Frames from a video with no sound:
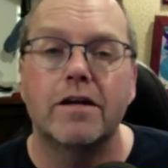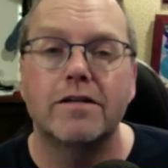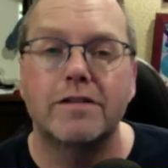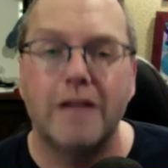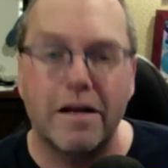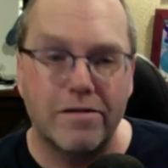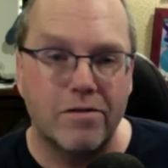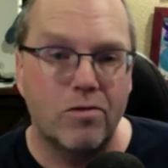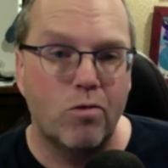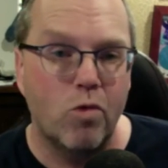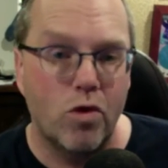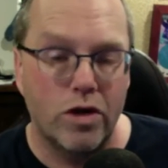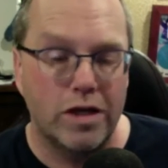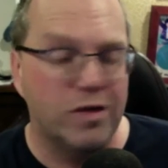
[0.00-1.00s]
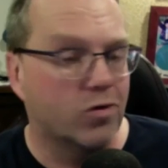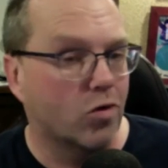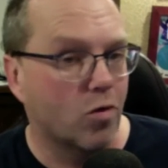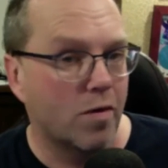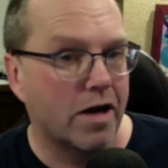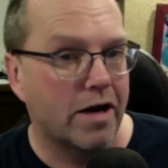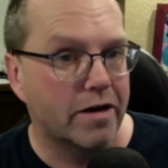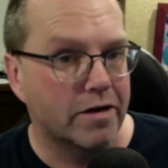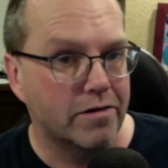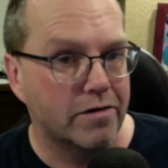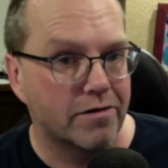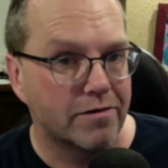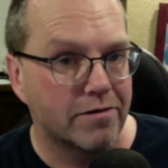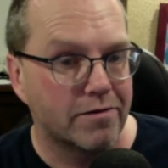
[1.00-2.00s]
Doesn't work in all
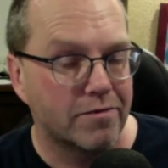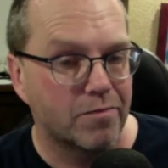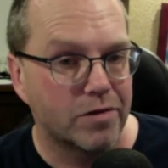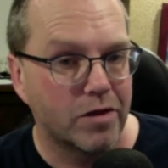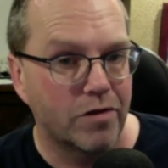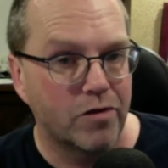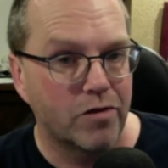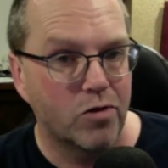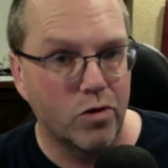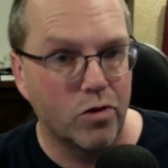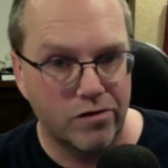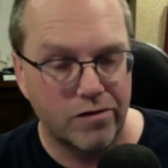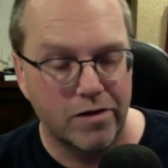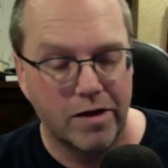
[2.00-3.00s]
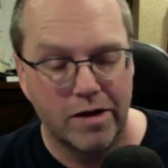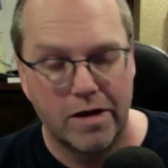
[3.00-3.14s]
markets, of course,